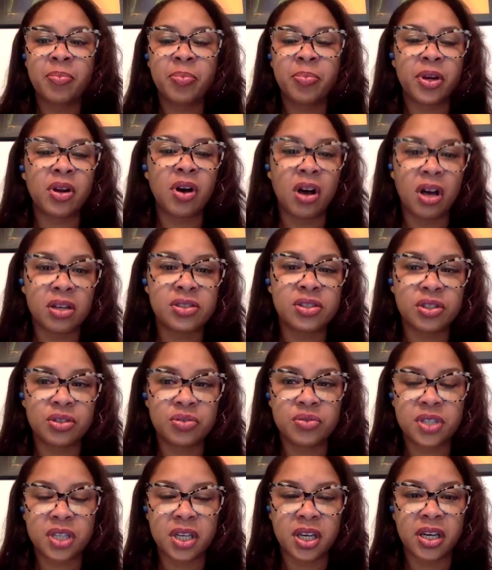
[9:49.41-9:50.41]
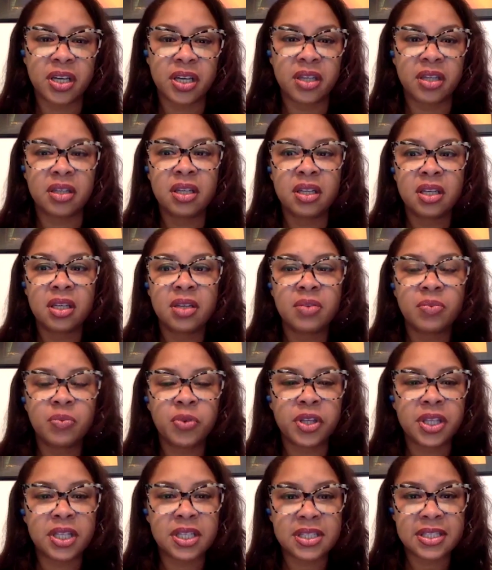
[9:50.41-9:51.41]
but also done
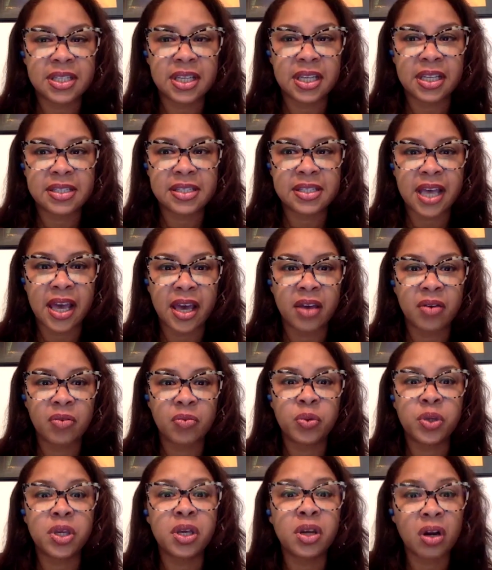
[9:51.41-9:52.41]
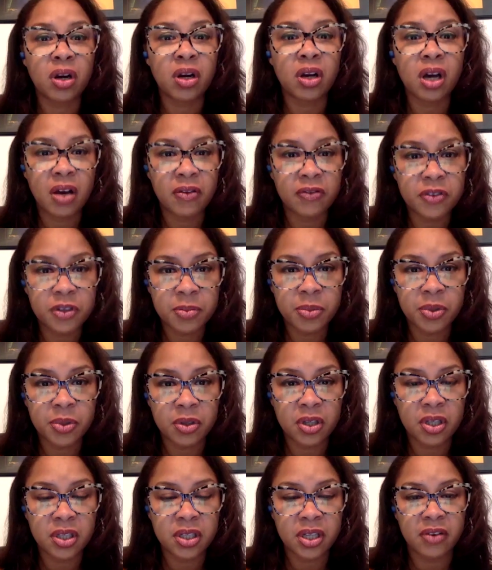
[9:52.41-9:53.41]
with the sense that we are
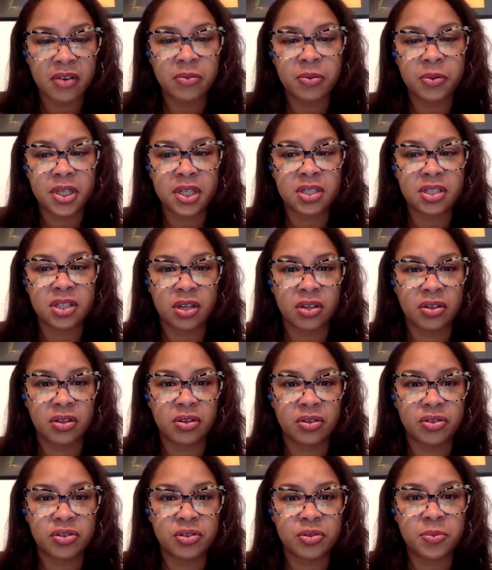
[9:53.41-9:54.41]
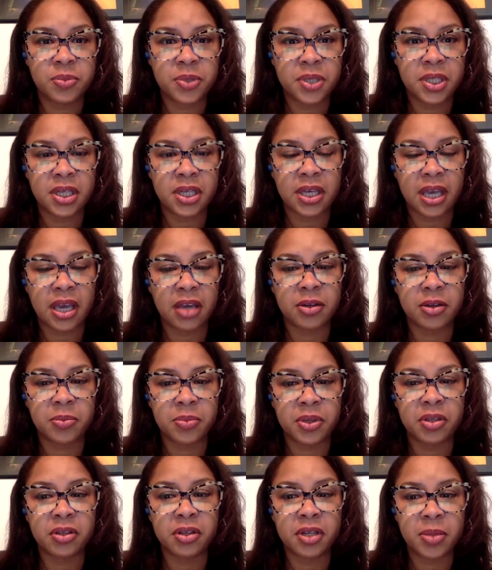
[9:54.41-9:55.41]
comfortable enough with each other to be
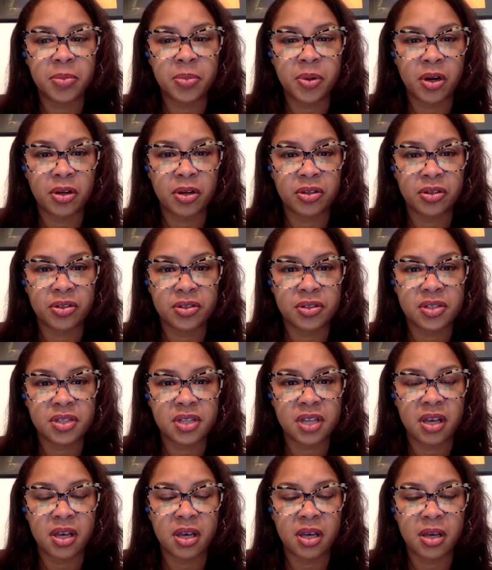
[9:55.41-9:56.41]
accountability partners.